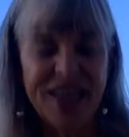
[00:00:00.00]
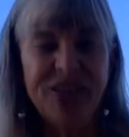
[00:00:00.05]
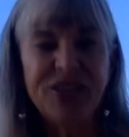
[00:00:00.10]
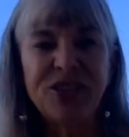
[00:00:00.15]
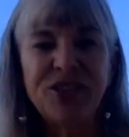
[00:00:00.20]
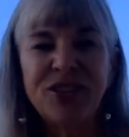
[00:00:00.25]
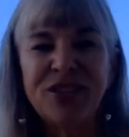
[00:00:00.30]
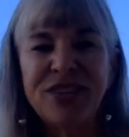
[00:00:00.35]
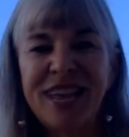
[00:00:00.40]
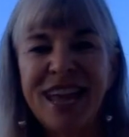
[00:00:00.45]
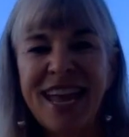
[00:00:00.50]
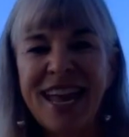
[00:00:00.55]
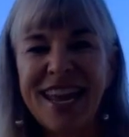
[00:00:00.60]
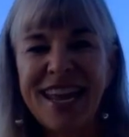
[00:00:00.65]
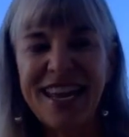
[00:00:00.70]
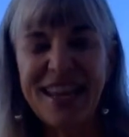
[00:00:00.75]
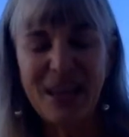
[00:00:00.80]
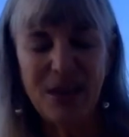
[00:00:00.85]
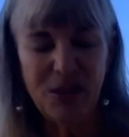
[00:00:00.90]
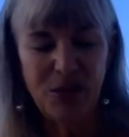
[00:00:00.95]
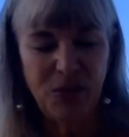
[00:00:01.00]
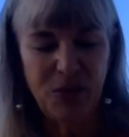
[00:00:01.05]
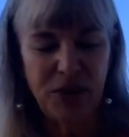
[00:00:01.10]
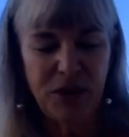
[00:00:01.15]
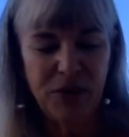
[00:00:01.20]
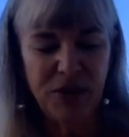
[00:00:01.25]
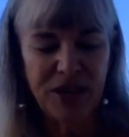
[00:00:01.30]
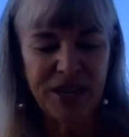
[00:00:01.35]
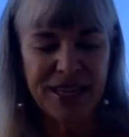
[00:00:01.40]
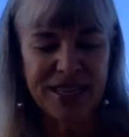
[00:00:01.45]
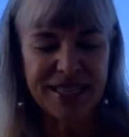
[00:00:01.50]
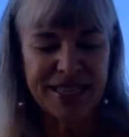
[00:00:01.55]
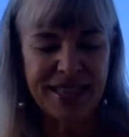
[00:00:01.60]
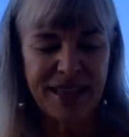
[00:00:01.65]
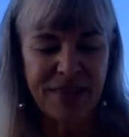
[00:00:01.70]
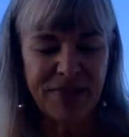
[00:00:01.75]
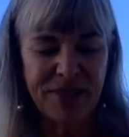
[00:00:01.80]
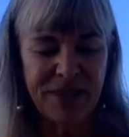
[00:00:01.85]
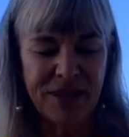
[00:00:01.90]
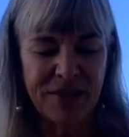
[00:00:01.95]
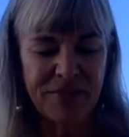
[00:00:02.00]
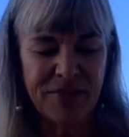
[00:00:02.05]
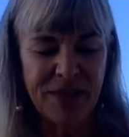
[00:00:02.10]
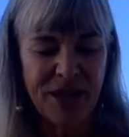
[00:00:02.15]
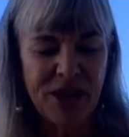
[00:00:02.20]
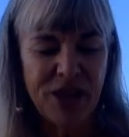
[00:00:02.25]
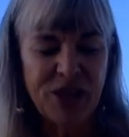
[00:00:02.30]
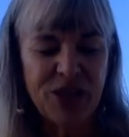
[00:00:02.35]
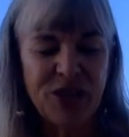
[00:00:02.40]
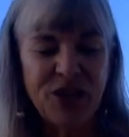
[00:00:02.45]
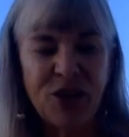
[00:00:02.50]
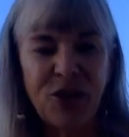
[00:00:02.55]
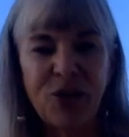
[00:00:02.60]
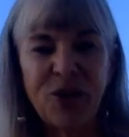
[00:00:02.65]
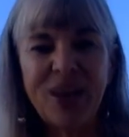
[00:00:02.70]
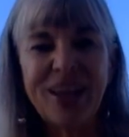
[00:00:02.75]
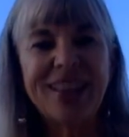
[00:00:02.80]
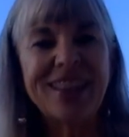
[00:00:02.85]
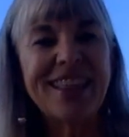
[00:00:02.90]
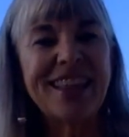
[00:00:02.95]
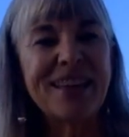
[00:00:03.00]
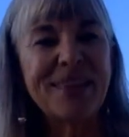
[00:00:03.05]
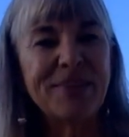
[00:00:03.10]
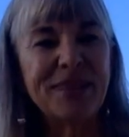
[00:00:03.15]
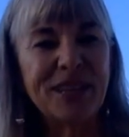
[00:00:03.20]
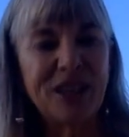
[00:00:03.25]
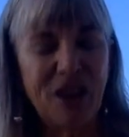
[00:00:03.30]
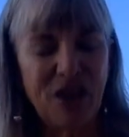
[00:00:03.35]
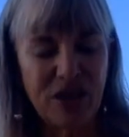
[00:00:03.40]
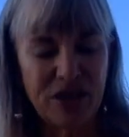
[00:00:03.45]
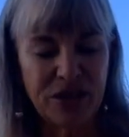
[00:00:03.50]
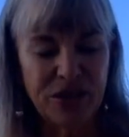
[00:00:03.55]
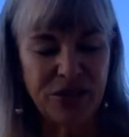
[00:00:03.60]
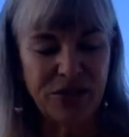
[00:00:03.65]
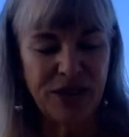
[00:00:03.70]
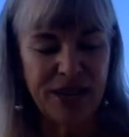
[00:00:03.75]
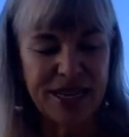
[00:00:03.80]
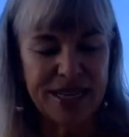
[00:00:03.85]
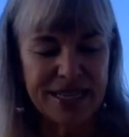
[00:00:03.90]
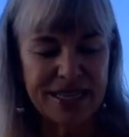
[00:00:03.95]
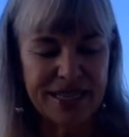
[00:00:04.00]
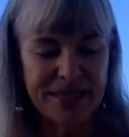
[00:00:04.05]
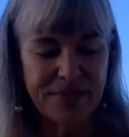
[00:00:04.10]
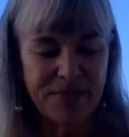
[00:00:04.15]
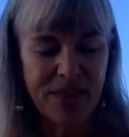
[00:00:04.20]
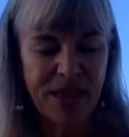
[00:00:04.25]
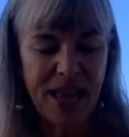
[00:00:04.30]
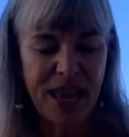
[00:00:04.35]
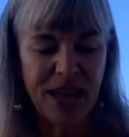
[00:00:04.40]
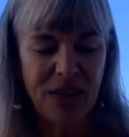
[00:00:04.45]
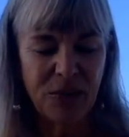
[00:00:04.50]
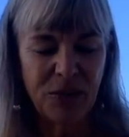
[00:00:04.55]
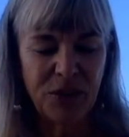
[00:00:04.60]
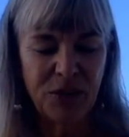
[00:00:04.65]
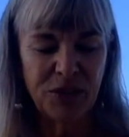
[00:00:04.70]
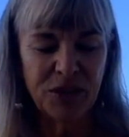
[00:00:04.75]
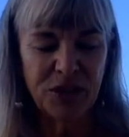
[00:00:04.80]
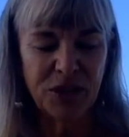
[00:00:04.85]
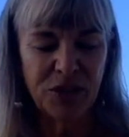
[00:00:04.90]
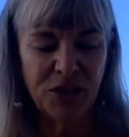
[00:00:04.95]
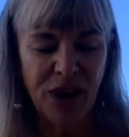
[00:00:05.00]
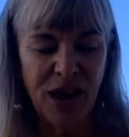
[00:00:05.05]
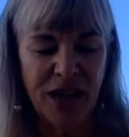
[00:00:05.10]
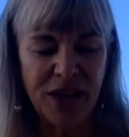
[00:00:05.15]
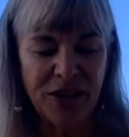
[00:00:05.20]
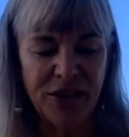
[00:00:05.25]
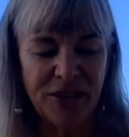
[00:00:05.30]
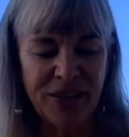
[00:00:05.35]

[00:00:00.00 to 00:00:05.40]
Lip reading: Today we will accept them, knowing they belong to us, and we will try to